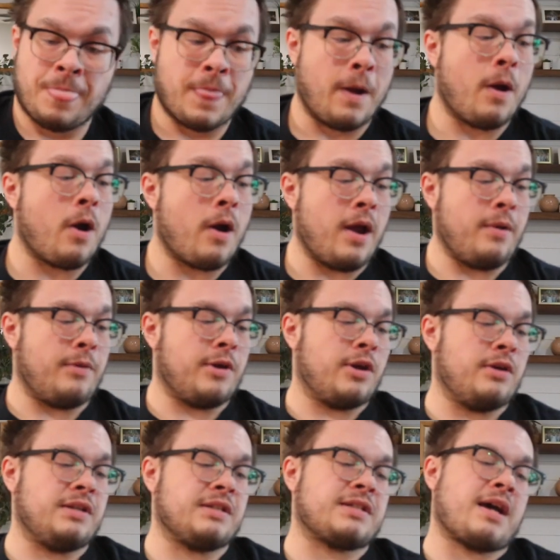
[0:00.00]
All right,
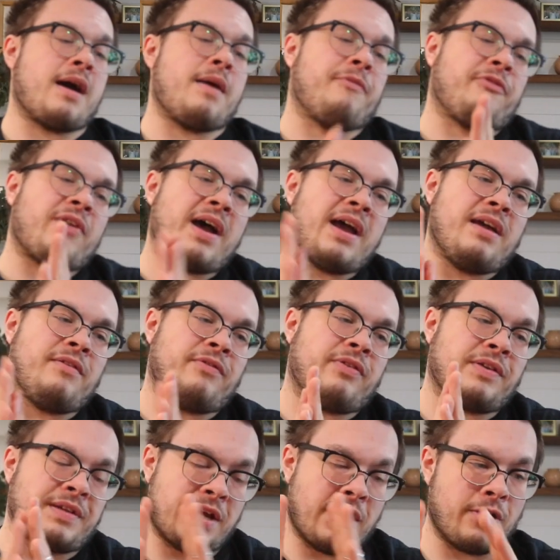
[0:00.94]
we're in top
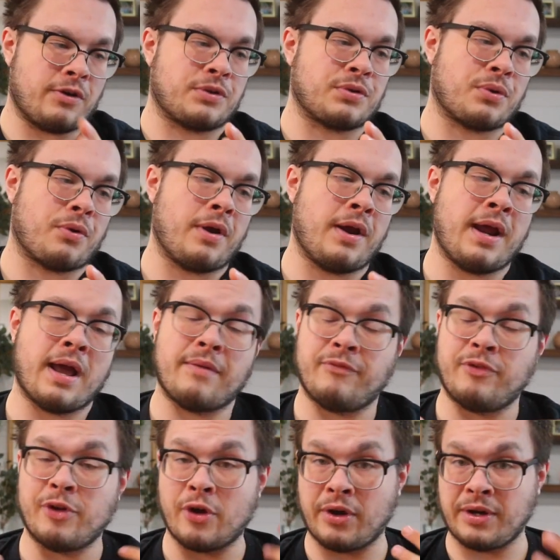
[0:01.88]
5 territory. I have
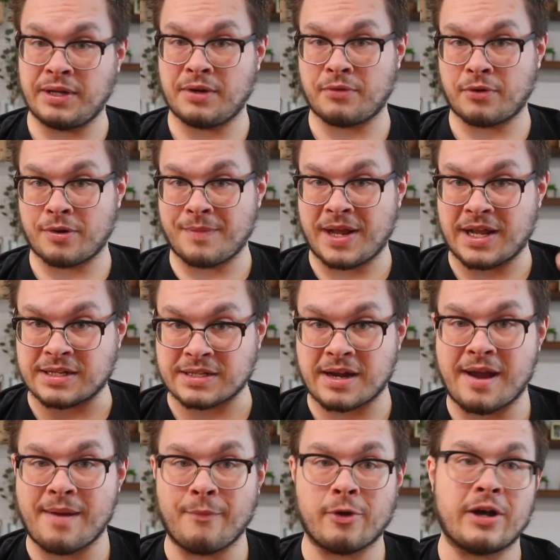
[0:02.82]
no idea where I'm at
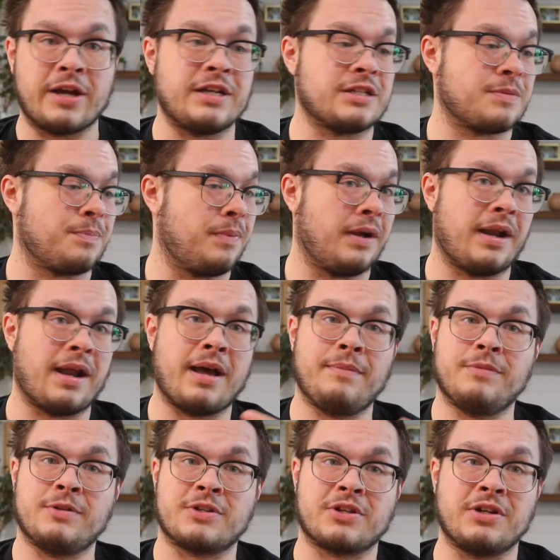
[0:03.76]
time-wise, but
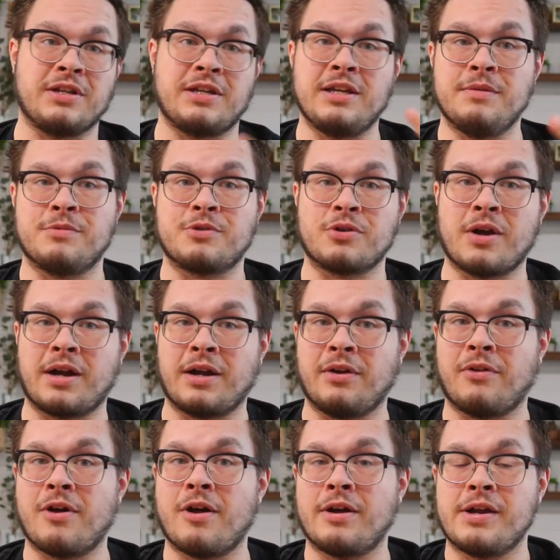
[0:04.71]
I'm just going to keep trucking
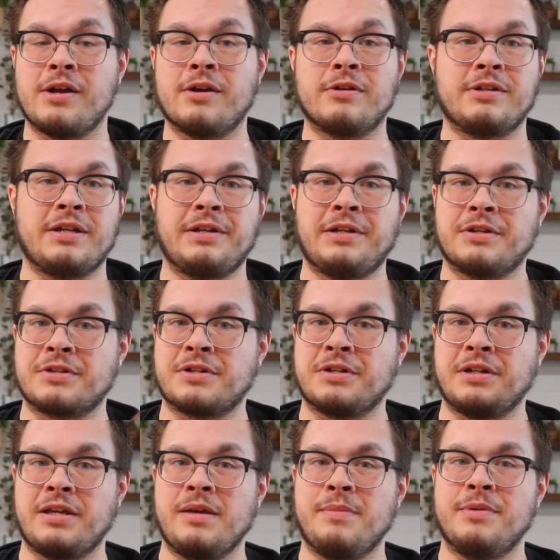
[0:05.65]
along here. Danielle's going
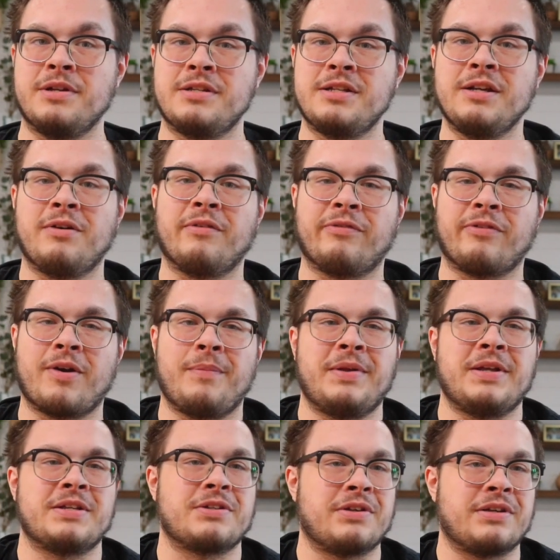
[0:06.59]
to keep it a secret from
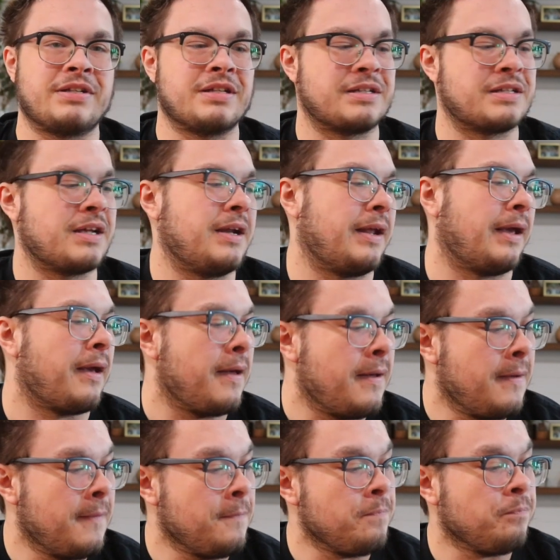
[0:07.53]
me, so that's exciting.
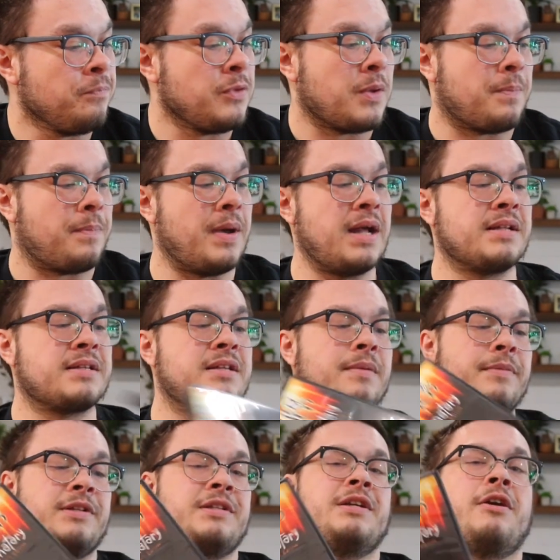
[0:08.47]
Pet
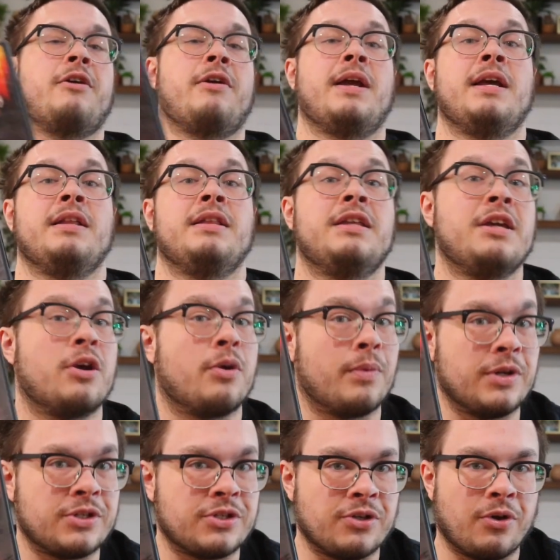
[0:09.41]
Sematary, the
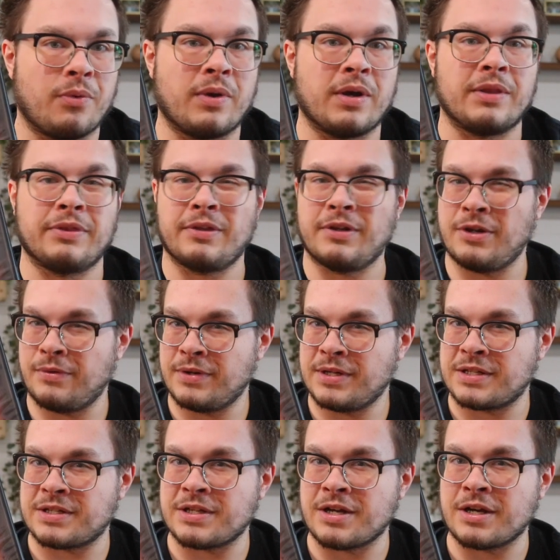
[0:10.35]
original one. The new one
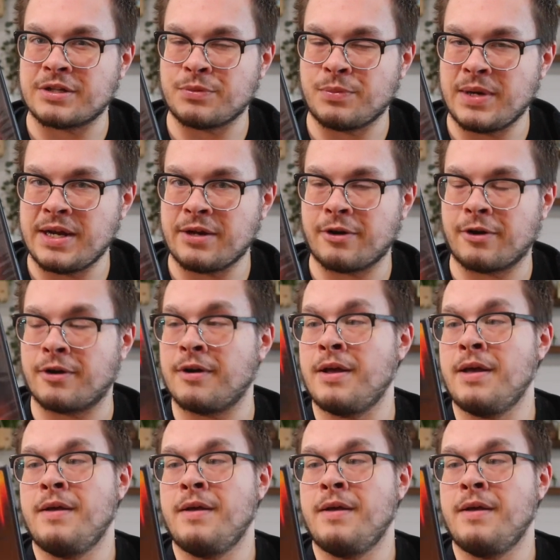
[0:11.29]
sucks wiener.